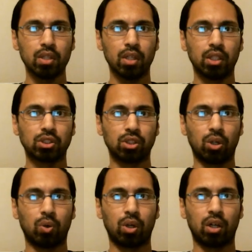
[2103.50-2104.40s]

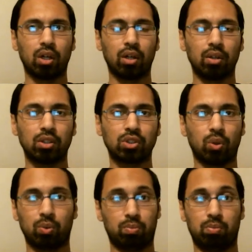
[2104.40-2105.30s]

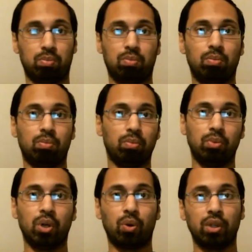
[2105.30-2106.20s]
So
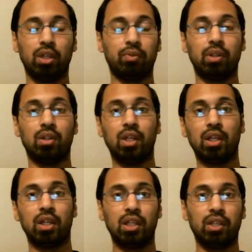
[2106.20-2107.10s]
you know, even
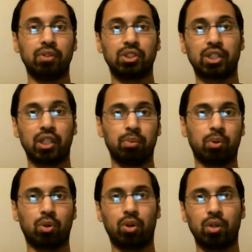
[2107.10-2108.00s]
Sahih
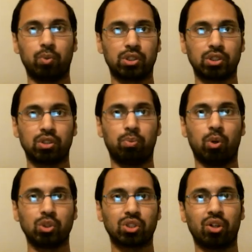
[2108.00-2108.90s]
Bukhari, which is the
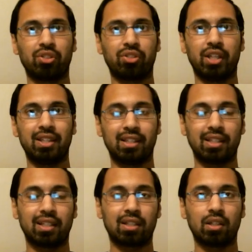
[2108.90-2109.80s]
most
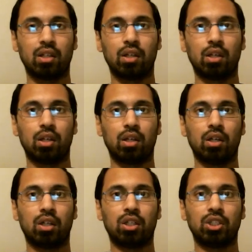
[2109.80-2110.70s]
authentic
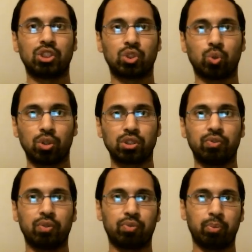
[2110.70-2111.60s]
source of
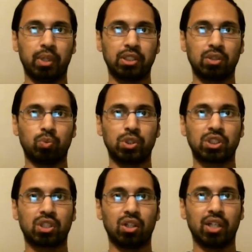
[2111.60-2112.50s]
information, which
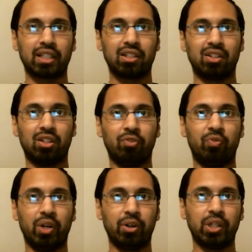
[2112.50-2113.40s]
collected the
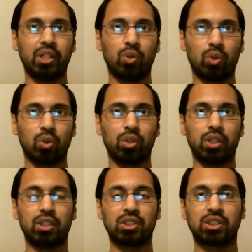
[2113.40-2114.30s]
very
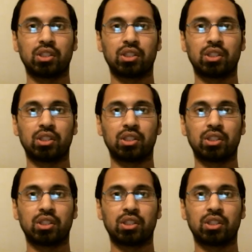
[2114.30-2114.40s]
earliest